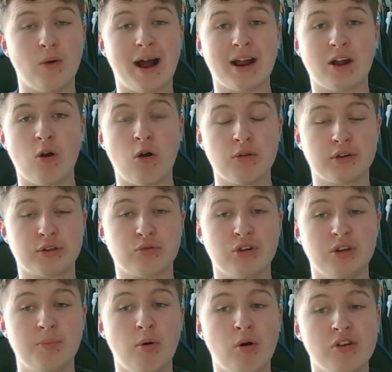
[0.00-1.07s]
and got the
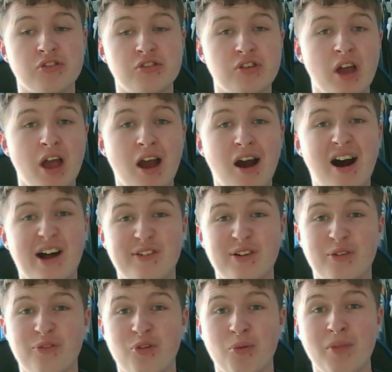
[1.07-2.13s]
three points. I
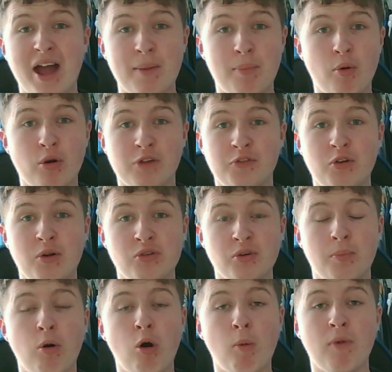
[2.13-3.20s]
think from their point of view, it was a
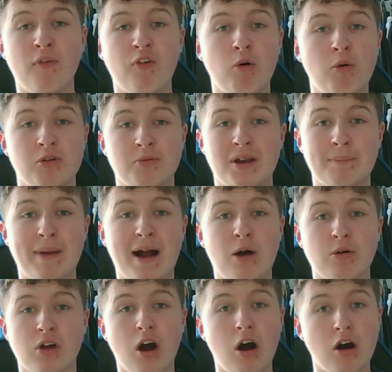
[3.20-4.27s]
poor performance, but they
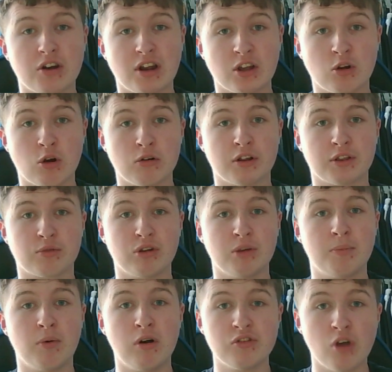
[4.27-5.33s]
battled hard and got the three
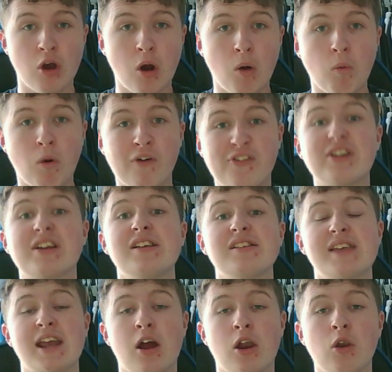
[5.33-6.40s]
points. Watford can
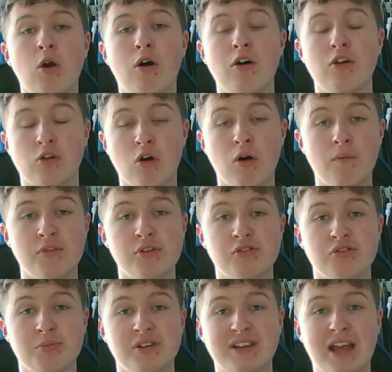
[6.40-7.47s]
take a lot of confidence
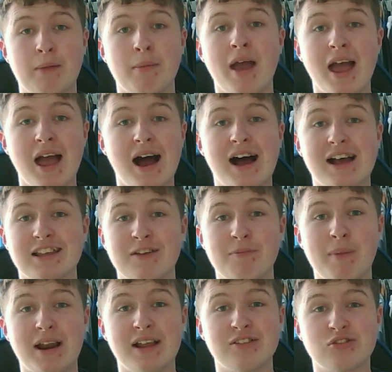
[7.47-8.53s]
from this game as they've
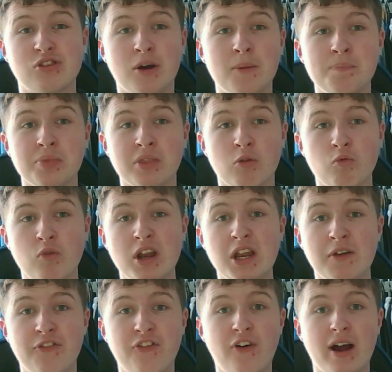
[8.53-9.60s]
managed to
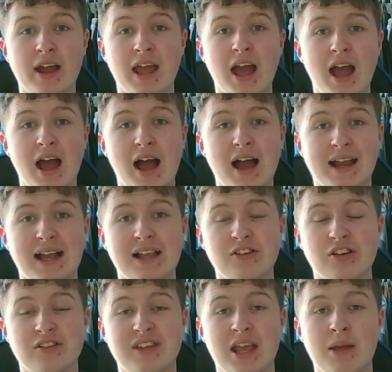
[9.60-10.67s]
really fight
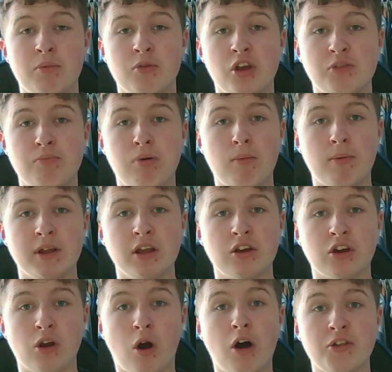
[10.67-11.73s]
against a team that is probably
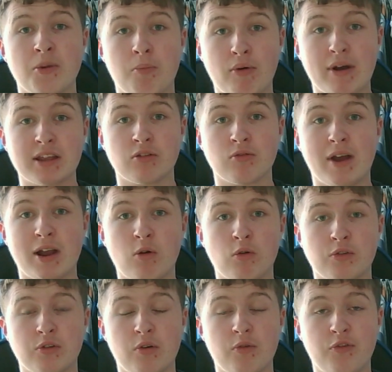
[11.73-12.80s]
going to either break the
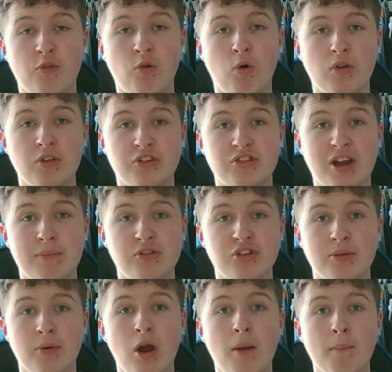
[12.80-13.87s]
record for the
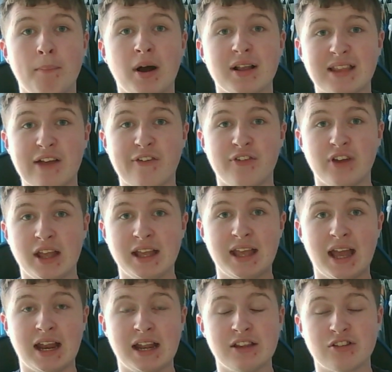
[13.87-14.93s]
championship, but definitely
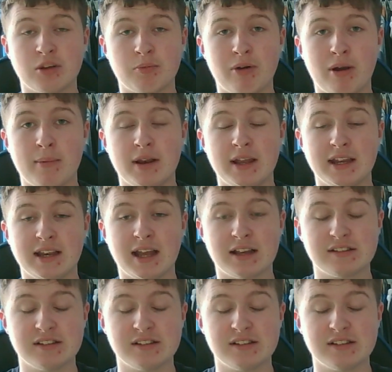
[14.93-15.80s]
get into the Premier League next